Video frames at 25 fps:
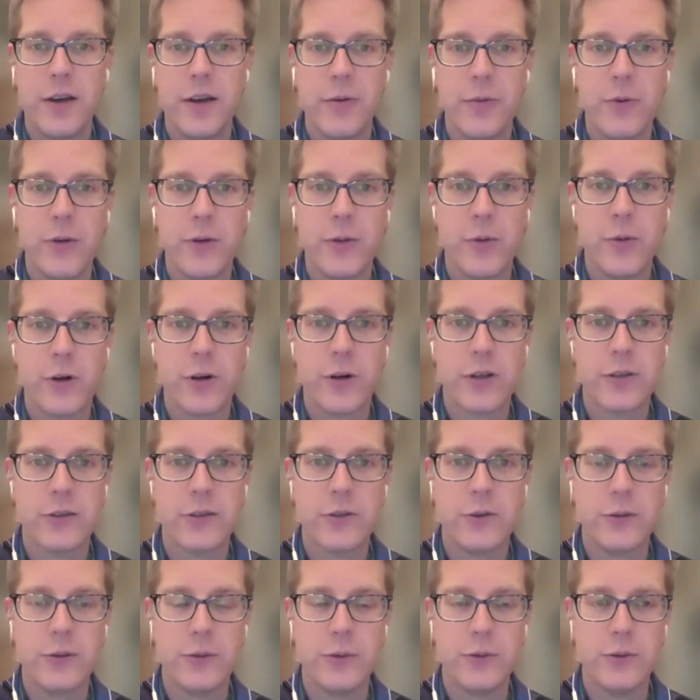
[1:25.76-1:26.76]
We work
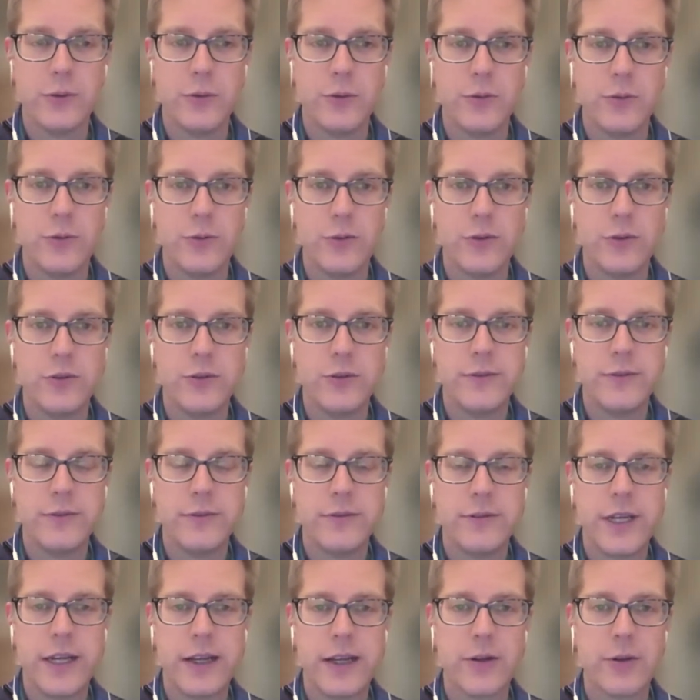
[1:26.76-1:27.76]
to
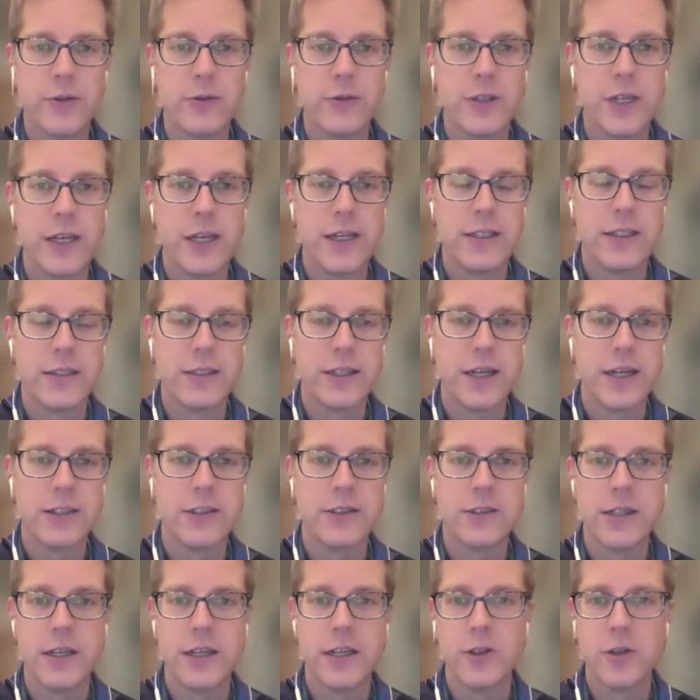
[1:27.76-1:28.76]
take those data
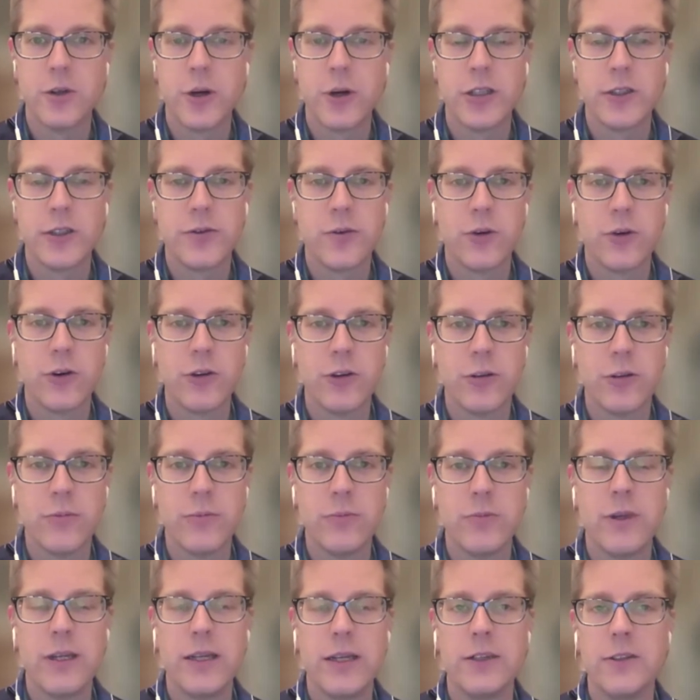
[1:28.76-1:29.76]
sets and transform
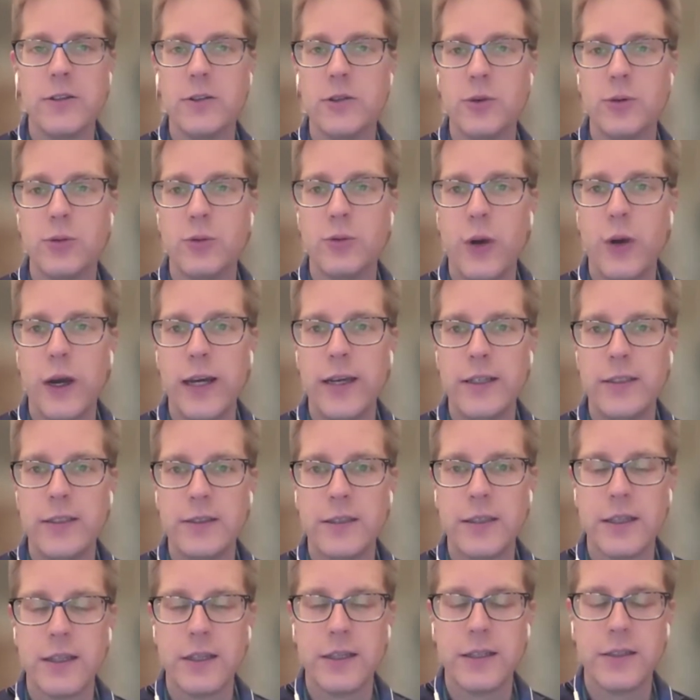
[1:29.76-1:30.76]
them into
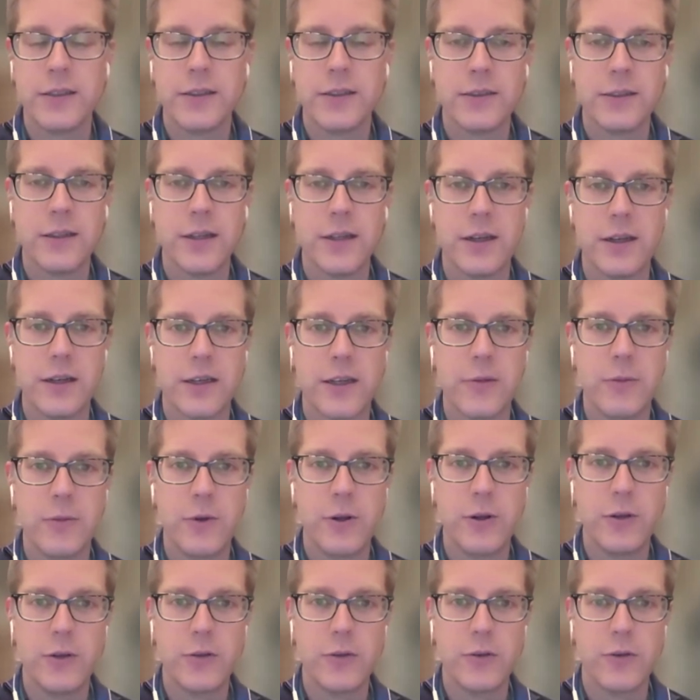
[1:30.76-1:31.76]
ways that can be
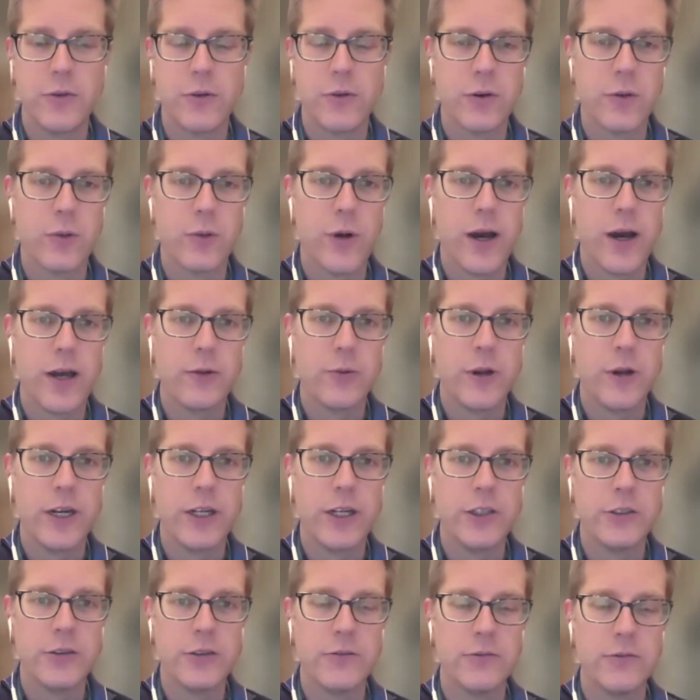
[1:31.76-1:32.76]
useful for a wide
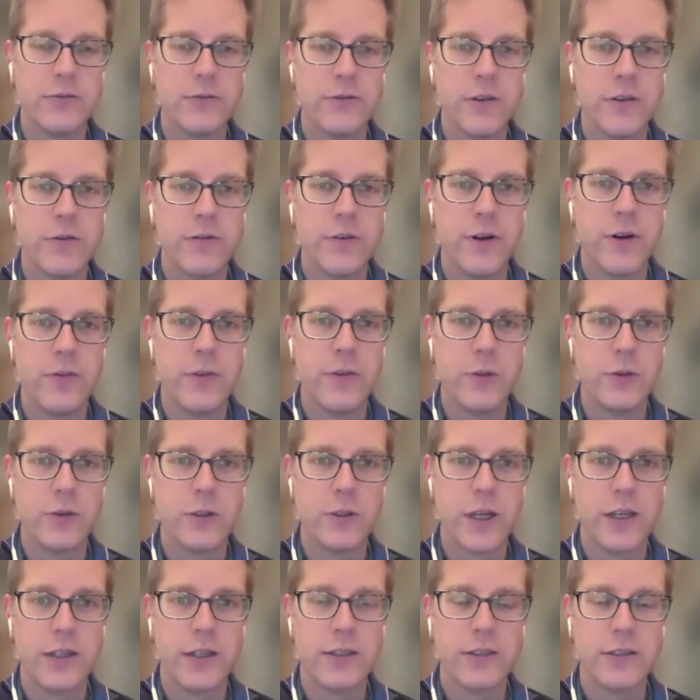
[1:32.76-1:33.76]
range of use
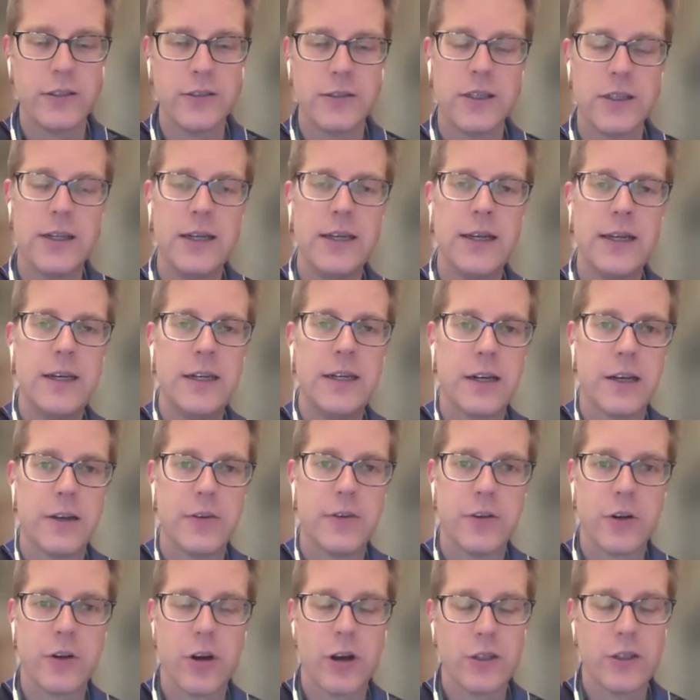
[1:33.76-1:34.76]
cases
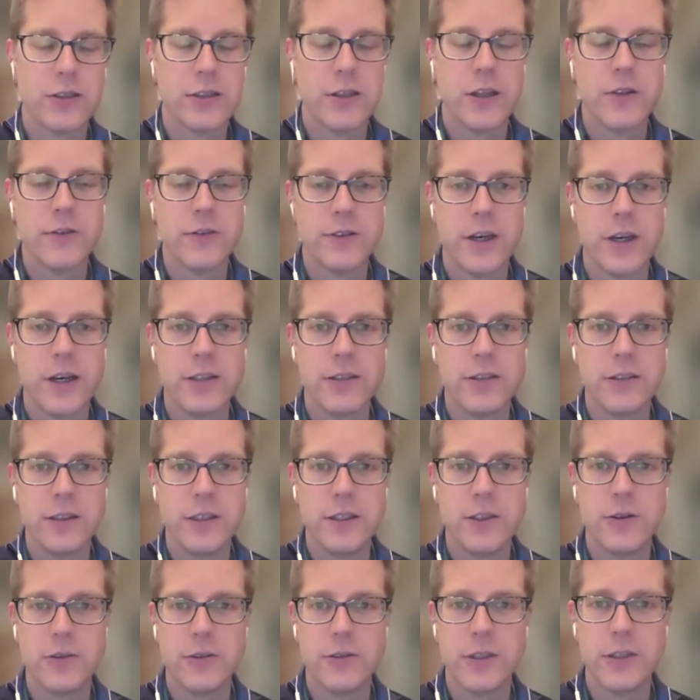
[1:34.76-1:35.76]
across the life sciences
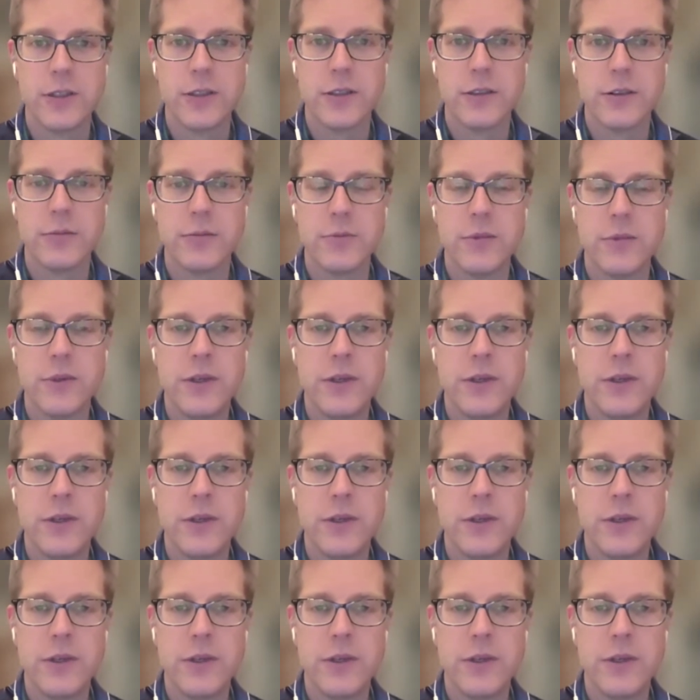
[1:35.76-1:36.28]
ecosystem.